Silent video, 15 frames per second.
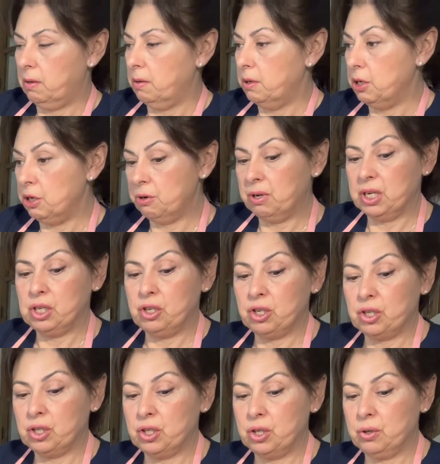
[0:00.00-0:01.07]
you can
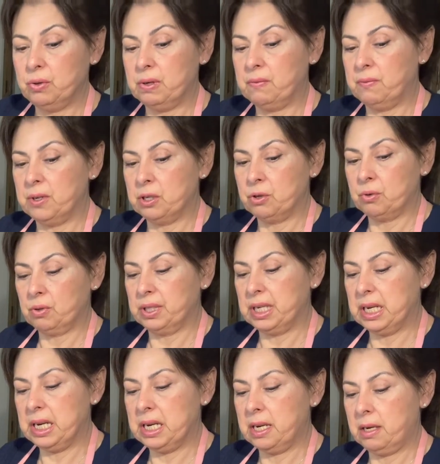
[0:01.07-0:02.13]
just do it
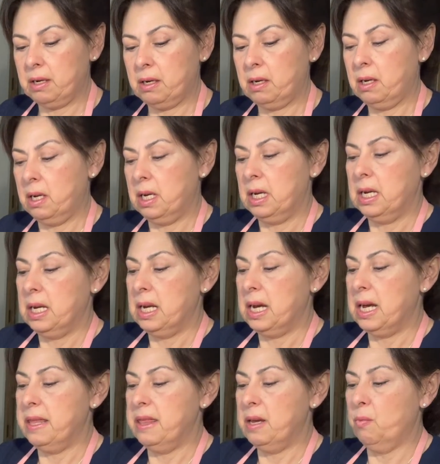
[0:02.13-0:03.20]
visually.
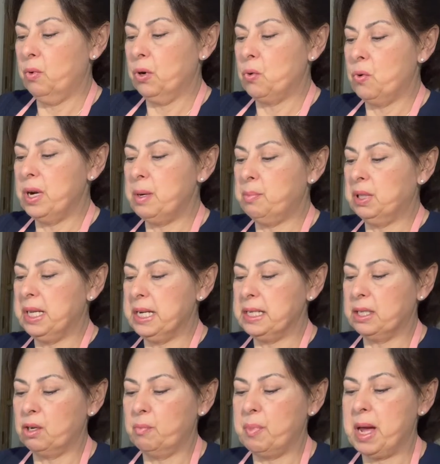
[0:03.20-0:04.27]
And then we're going to
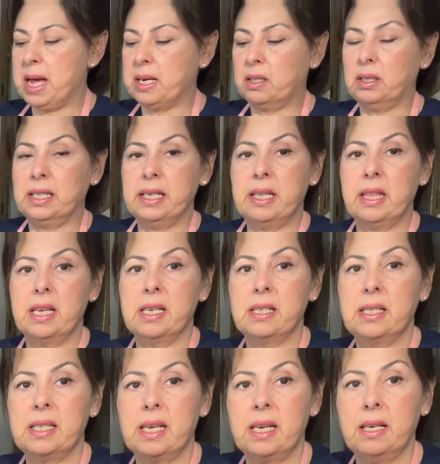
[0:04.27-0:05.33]
place our petal like
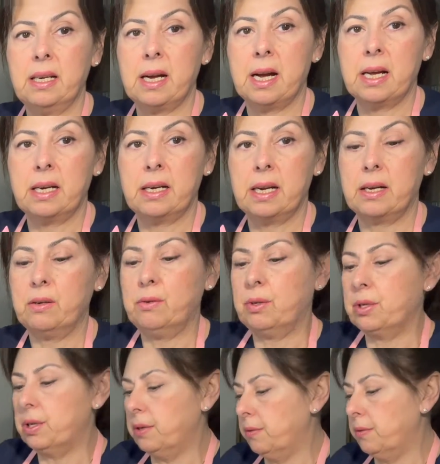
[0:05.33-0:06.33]
this and cut it out.